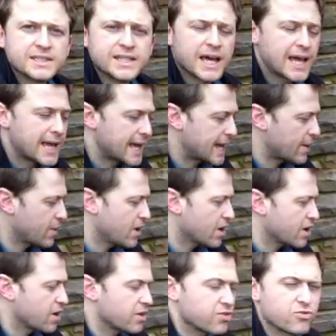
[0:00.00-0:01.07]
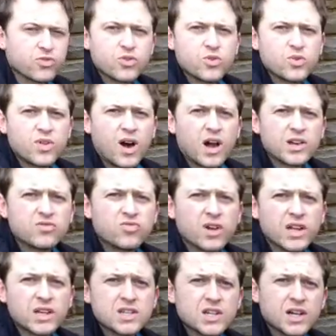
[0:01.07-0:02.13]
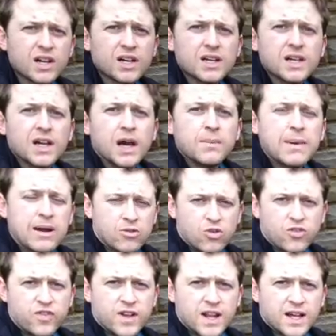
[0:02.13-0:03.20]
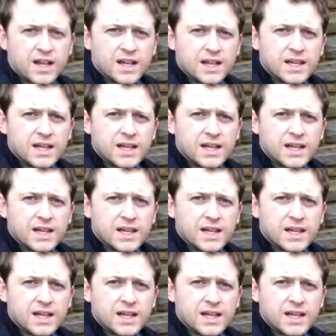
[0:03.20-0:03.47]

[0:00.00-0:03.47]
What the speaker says: Today we are going through the Hydrangea macrophylla.